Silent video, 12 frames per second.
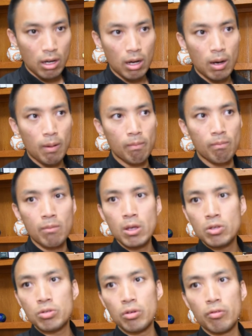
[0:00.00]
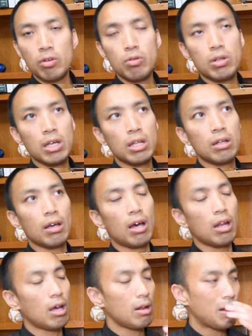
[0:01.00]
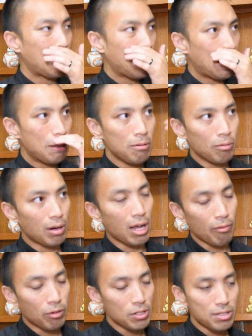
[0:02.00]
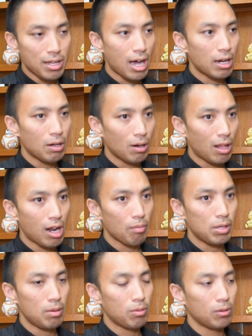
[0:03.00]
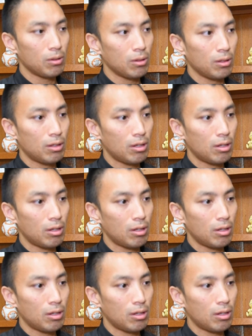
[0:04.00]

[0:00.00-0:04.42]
So if you did, I knew when I first got here, a lot of people,